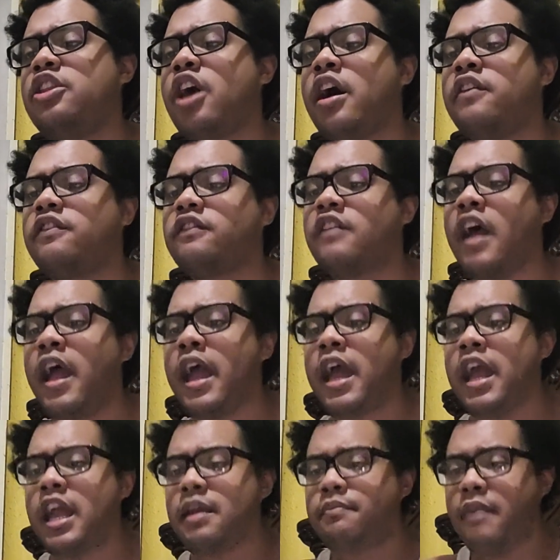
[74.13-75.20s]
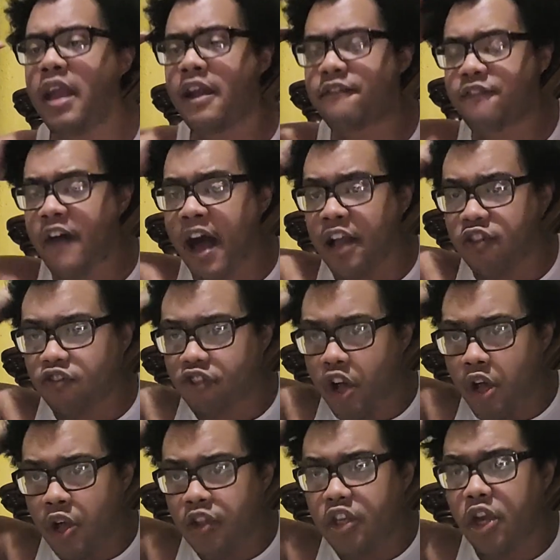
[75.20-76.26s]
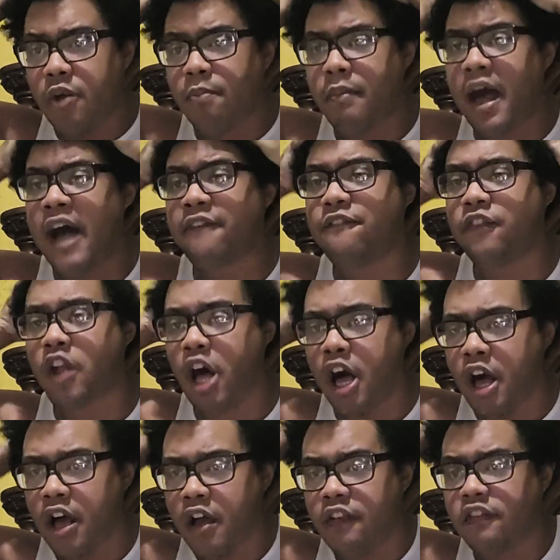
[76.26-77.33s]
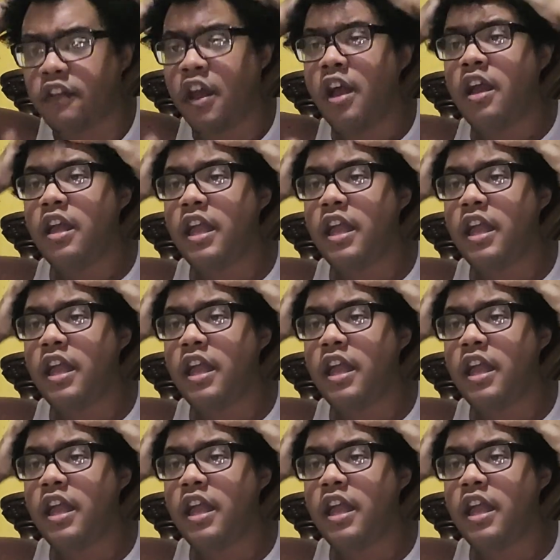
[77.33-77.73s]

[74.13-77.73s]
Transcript: the same if I showed you my flaws?